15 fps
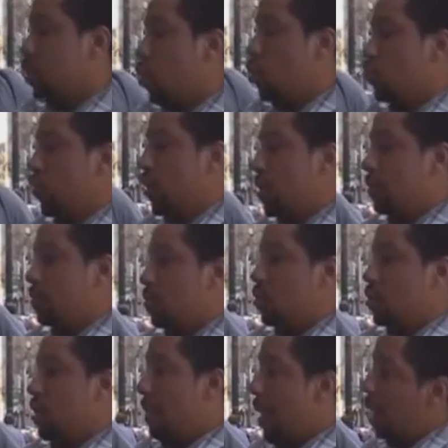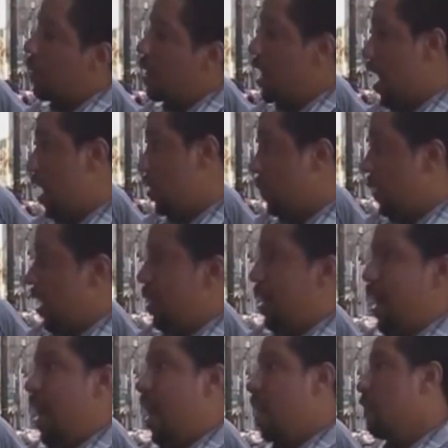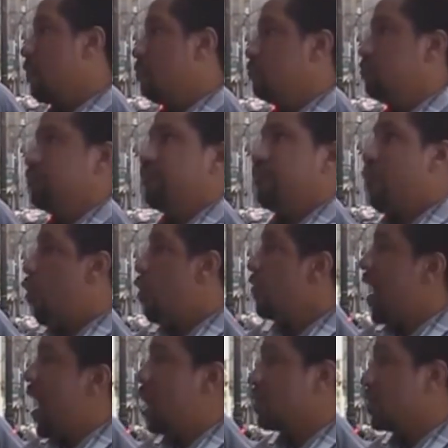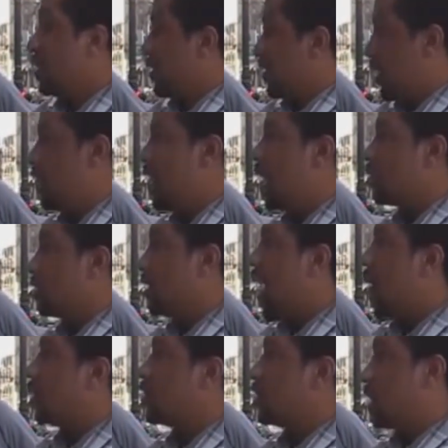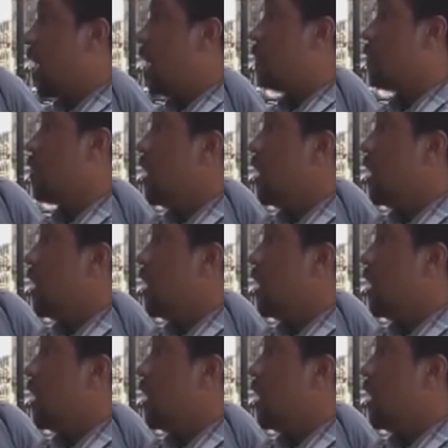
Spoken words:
told them the amount of money they have to pay, like have $4,000 to $10,000 saved